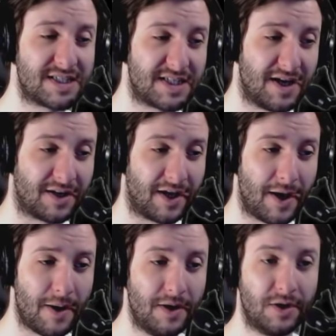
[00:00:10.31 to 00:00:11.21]

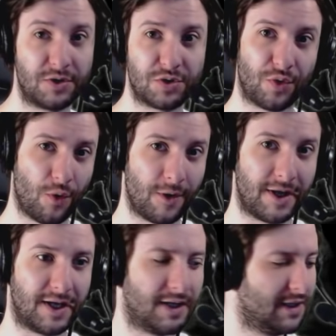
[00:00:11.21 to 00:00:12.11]
Saga,
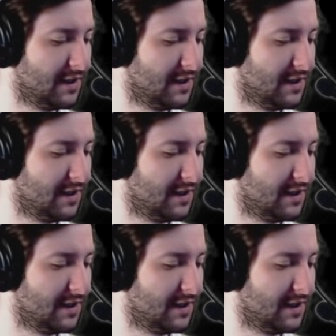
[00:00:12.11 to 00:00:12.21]
Troy.